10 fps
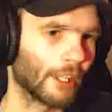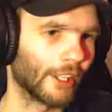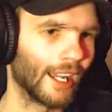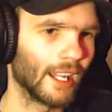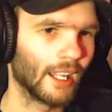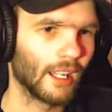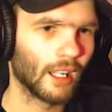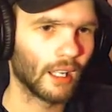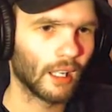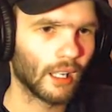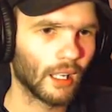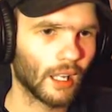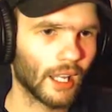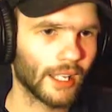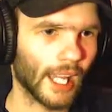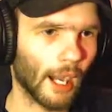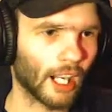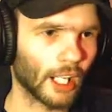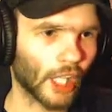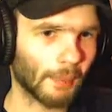aren't I? Yeah, I'm
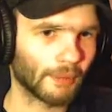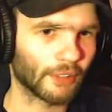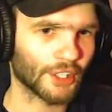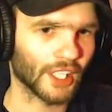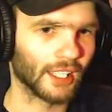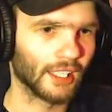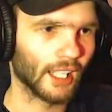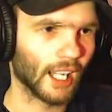gonna die by Foxy.